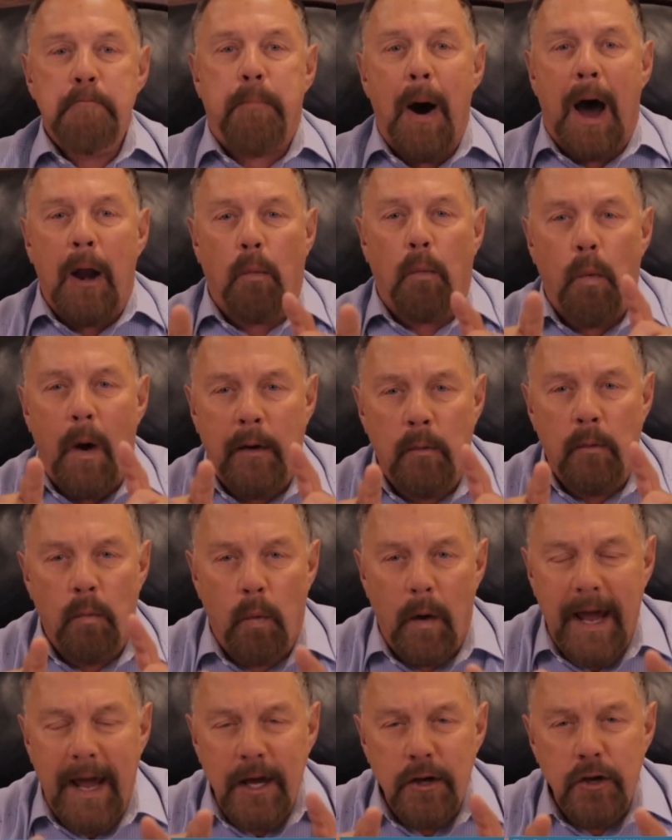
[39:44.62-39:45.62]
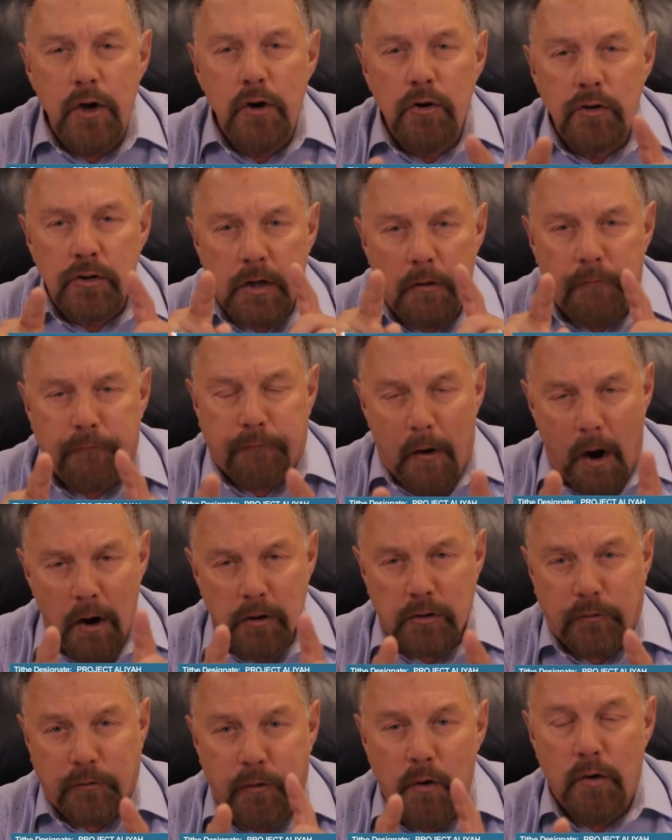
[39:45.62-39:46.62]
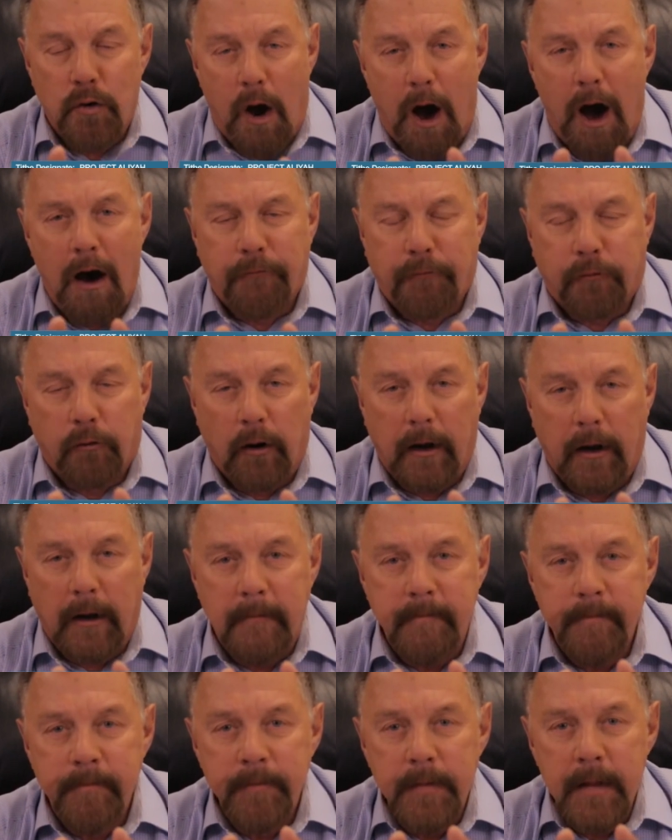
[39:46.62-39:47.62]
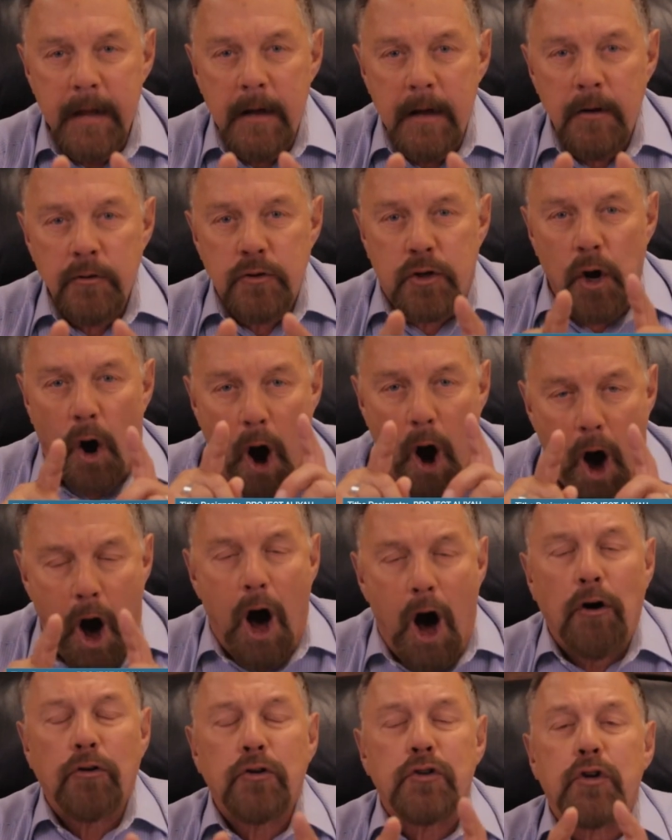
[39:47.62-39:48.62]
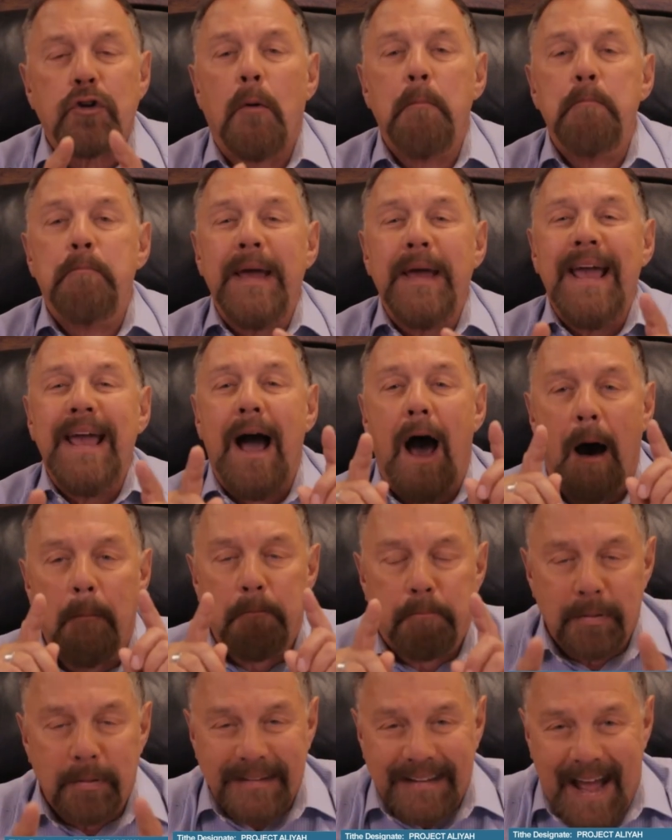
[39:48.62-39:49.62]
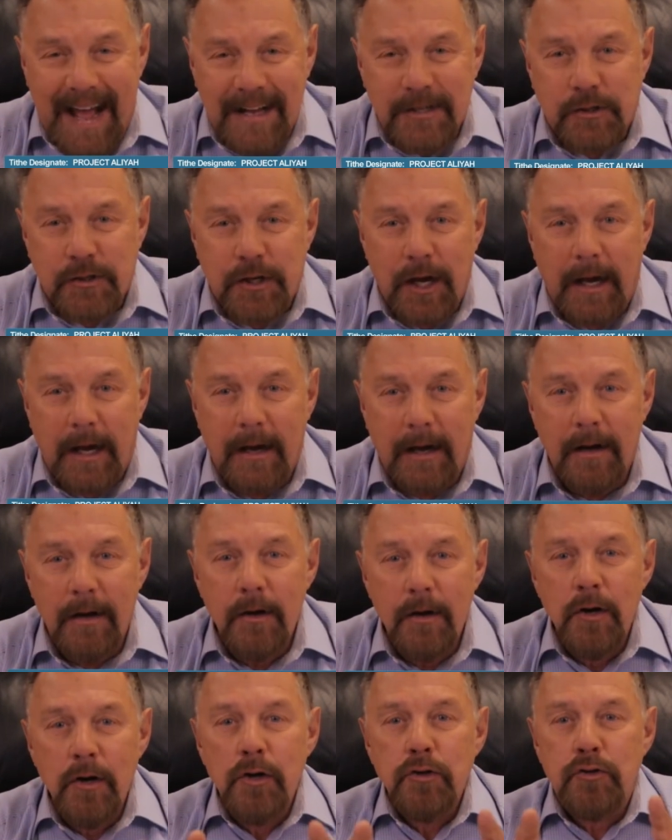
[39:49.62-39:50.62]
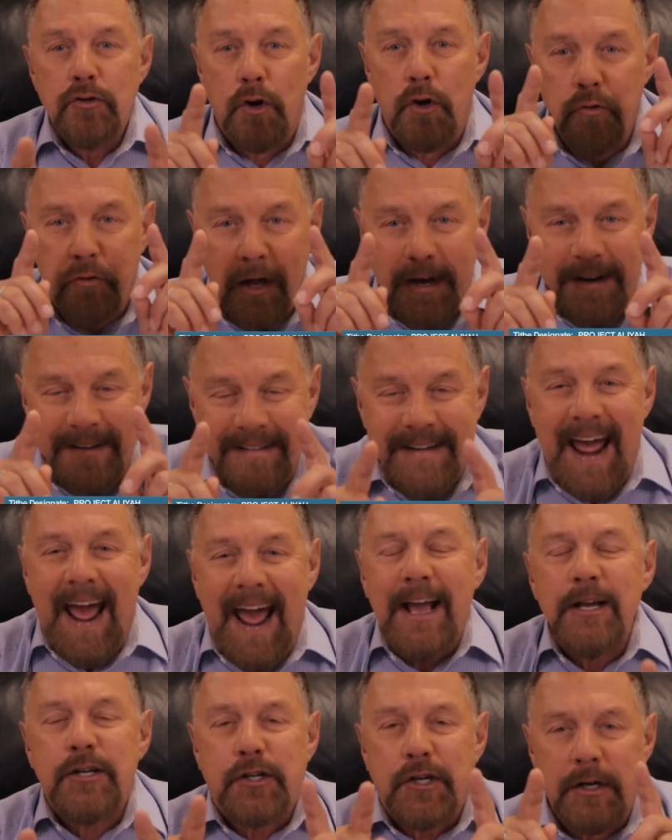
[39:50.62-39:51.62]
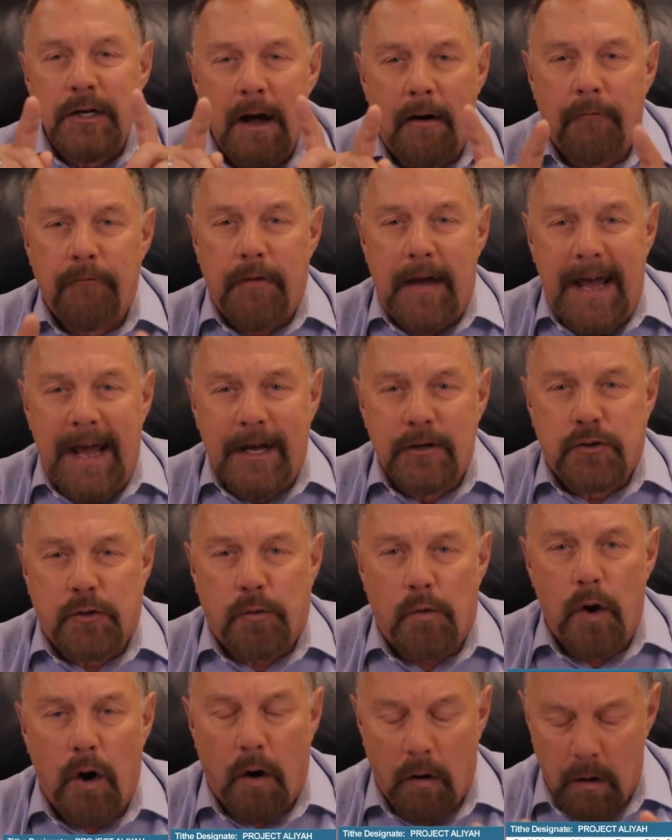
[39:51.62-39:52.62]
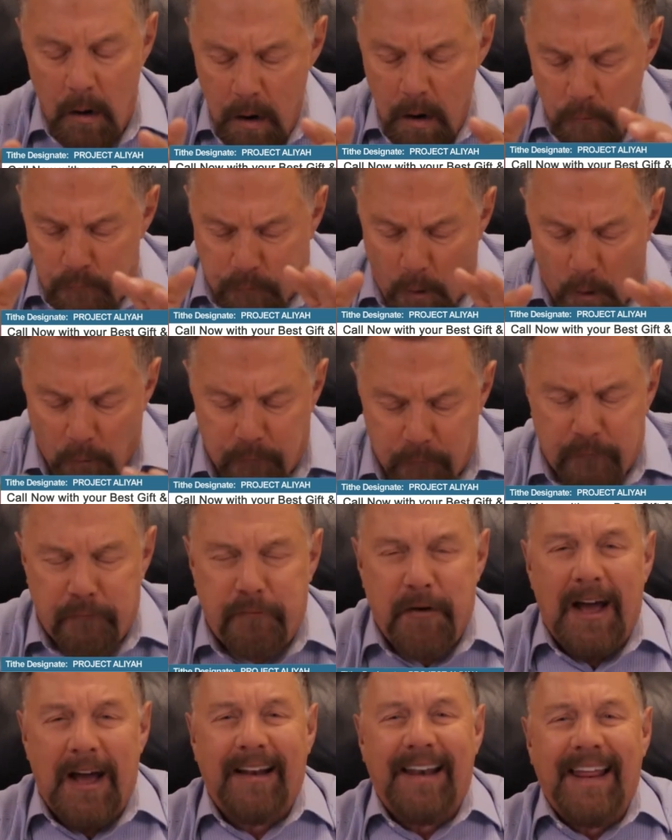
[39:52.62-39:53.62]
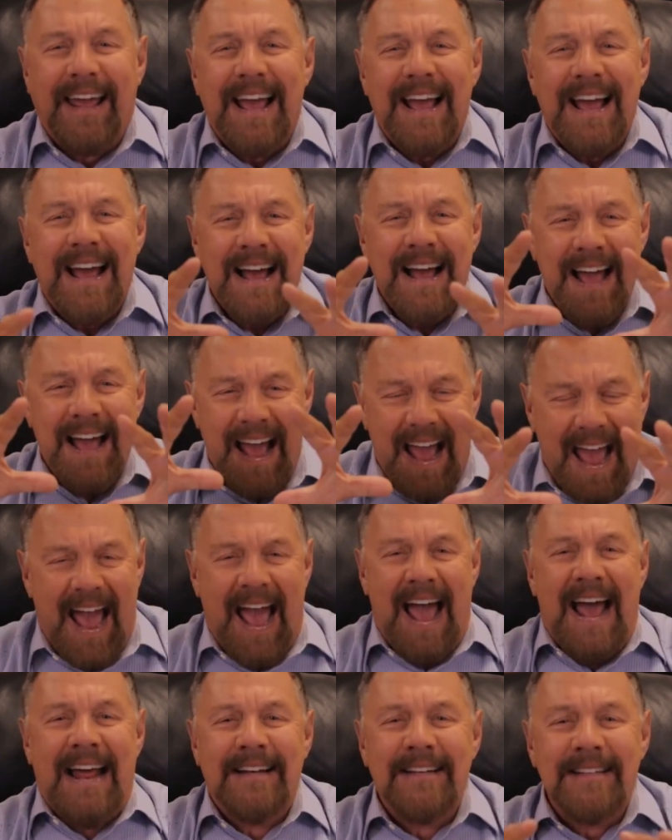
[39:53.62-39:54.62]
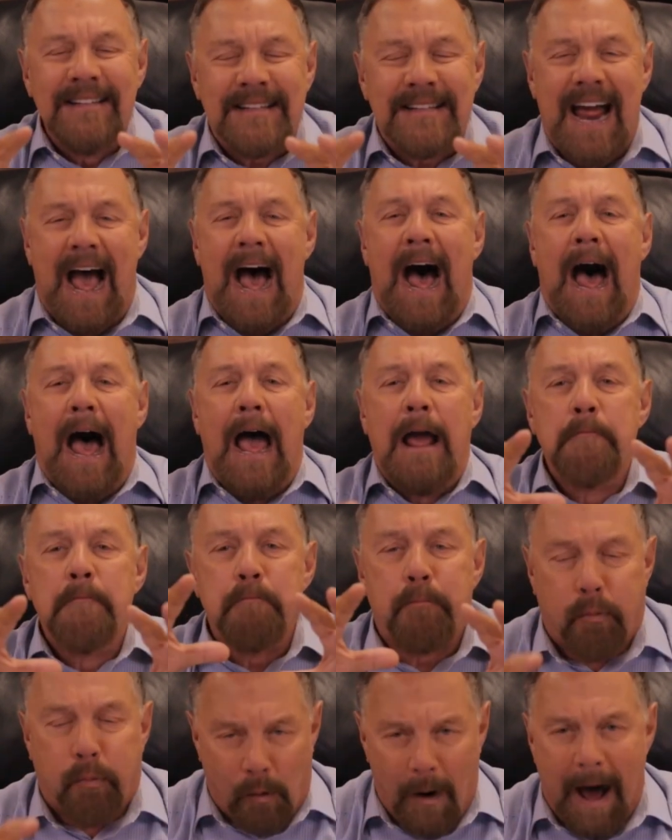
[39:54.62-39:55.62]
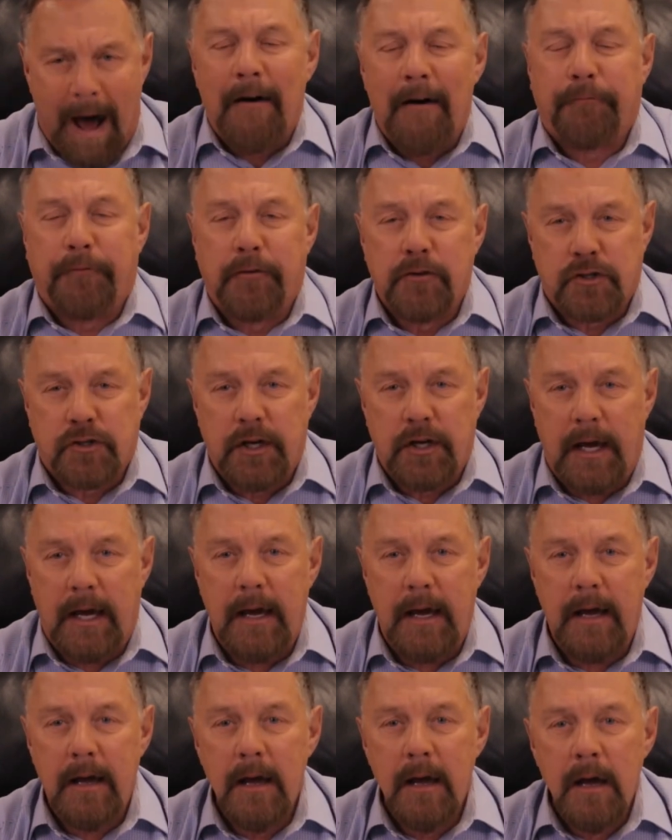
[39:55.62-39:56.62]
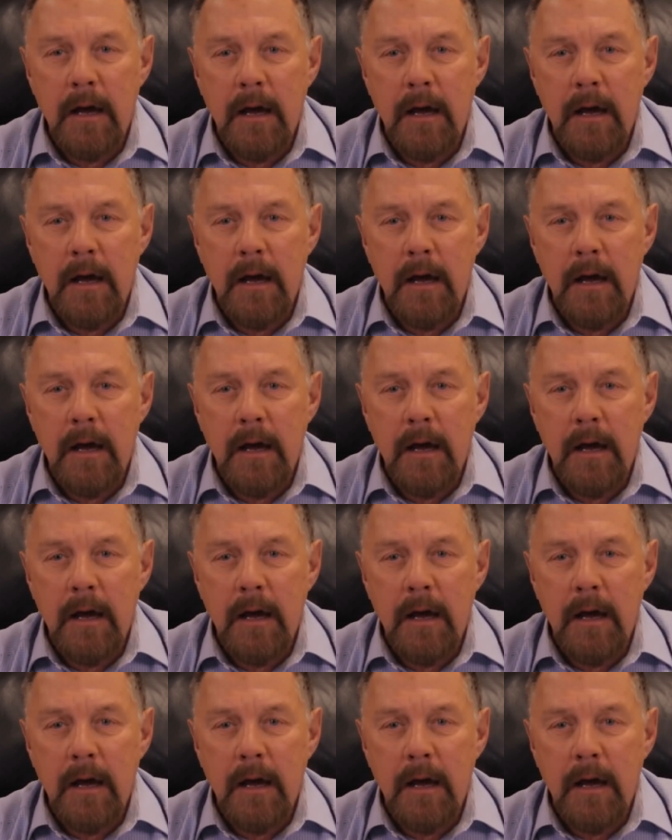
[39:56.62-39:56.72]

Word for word: But when we use a first fruit offering to also be a blessing to the nation of Israel, fulfilling end time prophecy,